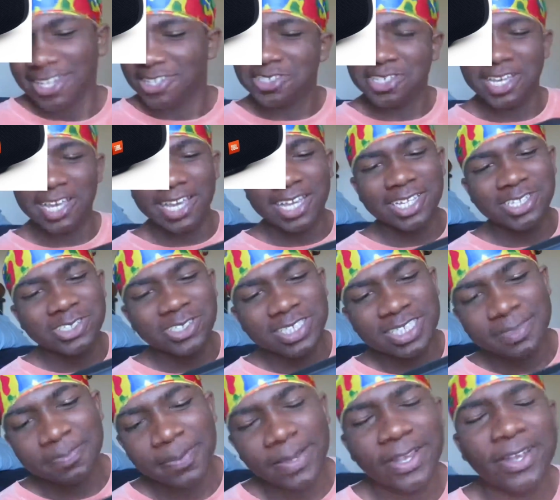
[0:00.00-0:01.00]
So yeah, get your
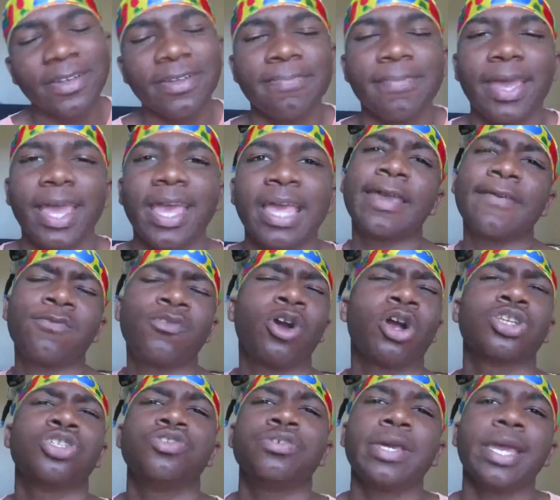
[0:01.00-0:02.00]
speaker, man. Gift
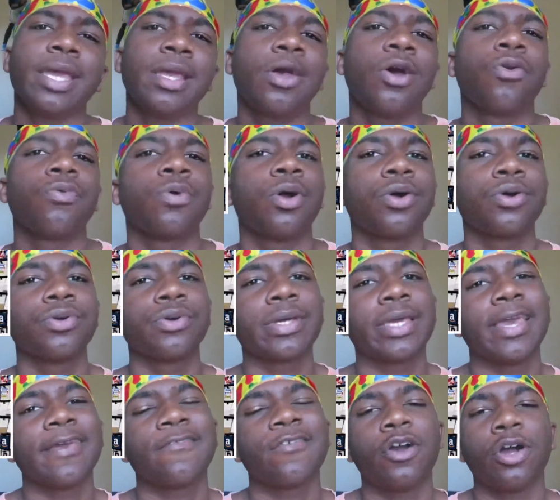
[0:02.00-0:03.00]
cards, you can't go wrong with
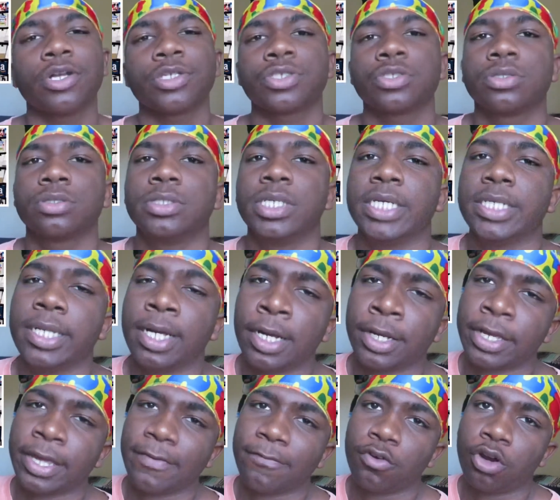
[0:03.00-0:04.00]
gift cards. $10
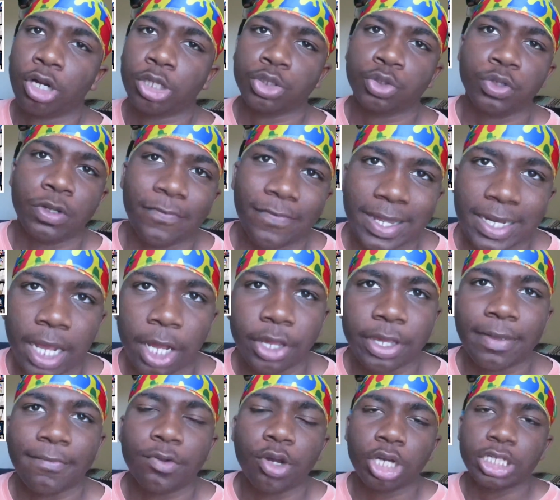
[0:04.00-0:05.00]
gift cards, $25
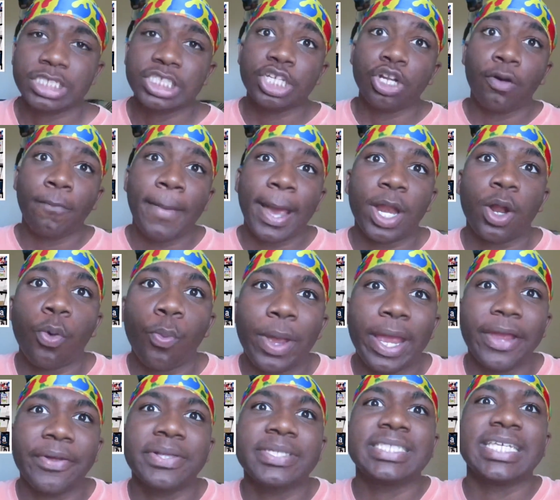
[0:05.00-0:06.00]
gift cards. It don't matter
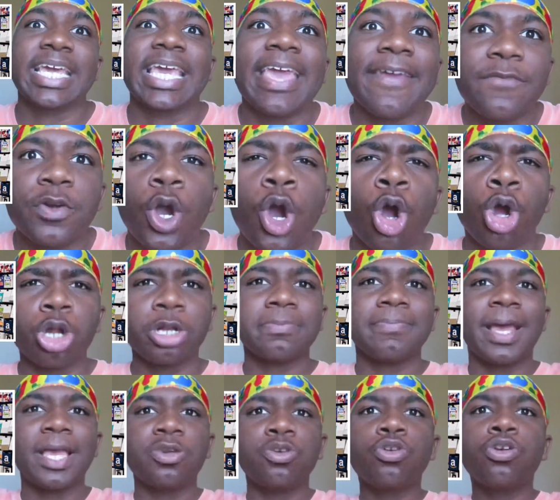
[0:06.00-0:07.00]
where, it's a gift card,
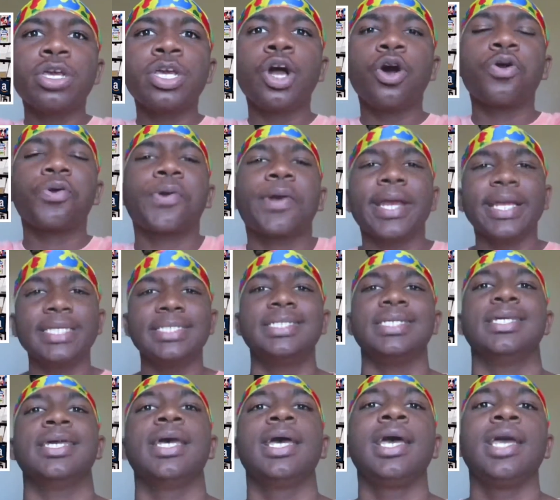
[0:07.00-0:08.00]
man. You can go
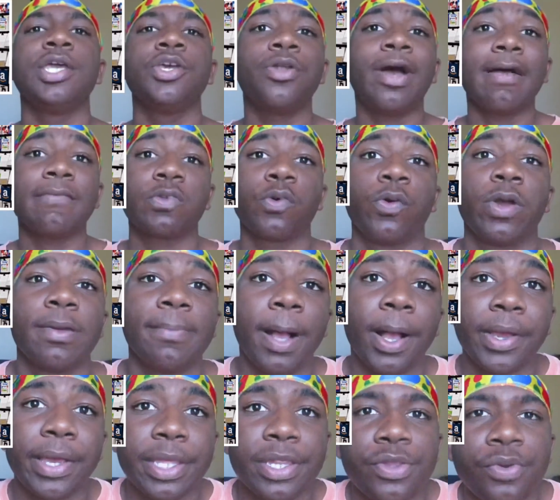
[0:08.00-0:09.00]
crazy. You don't have to worry
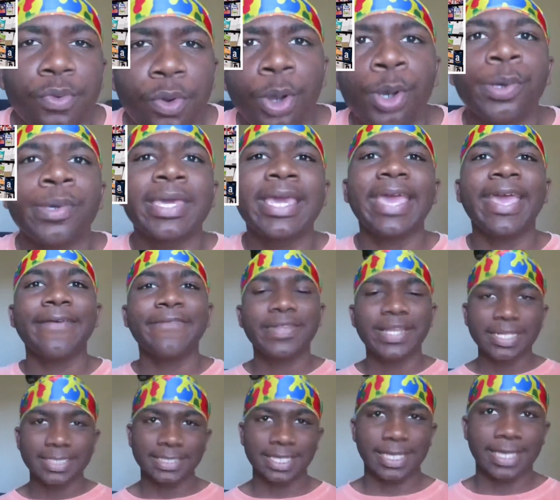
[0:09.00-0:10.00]
about getting the wrong gift.
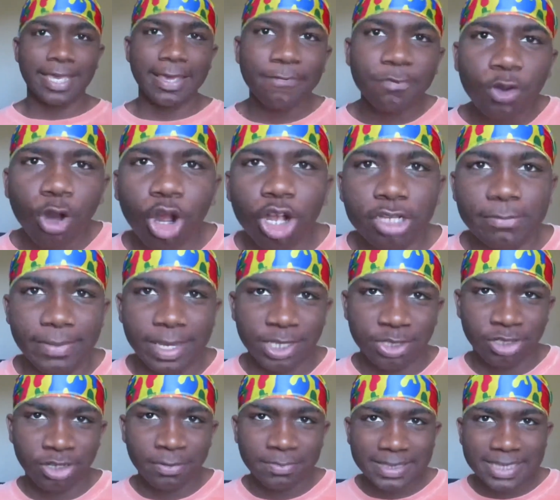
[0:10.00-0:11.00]
It's a gift card, man,
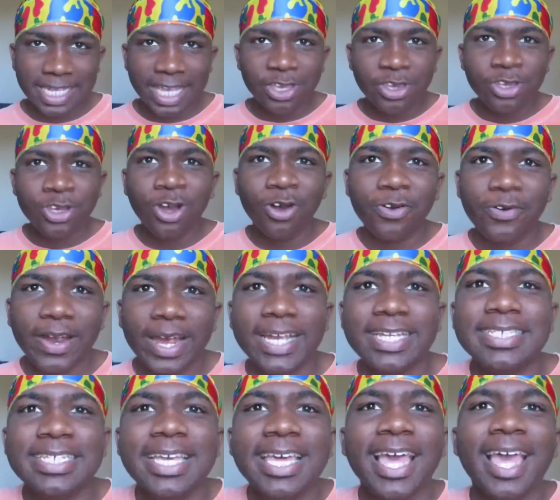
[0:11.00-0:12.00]
you know what I'm saying? You can go
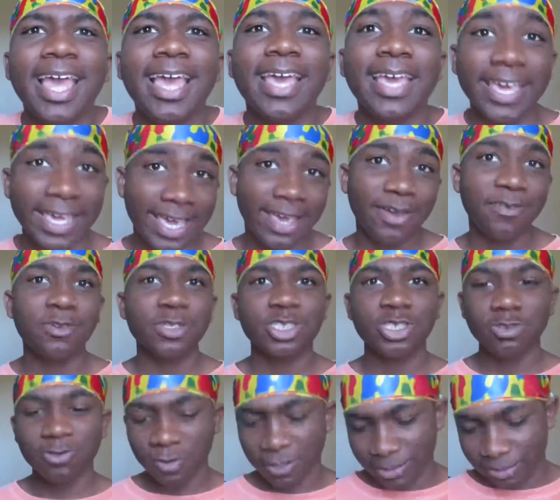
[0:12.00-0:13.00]
crazy, get what
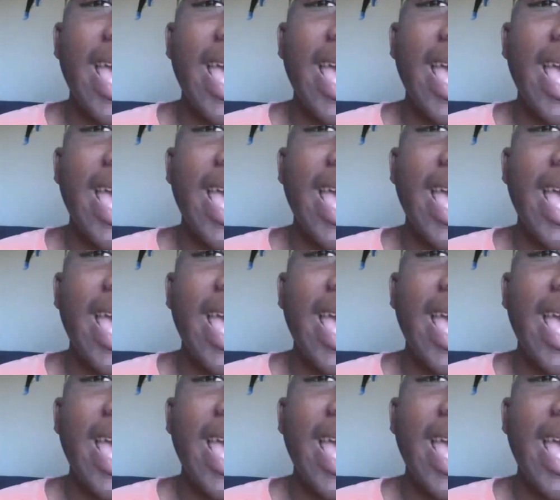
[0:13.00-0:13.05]
you want.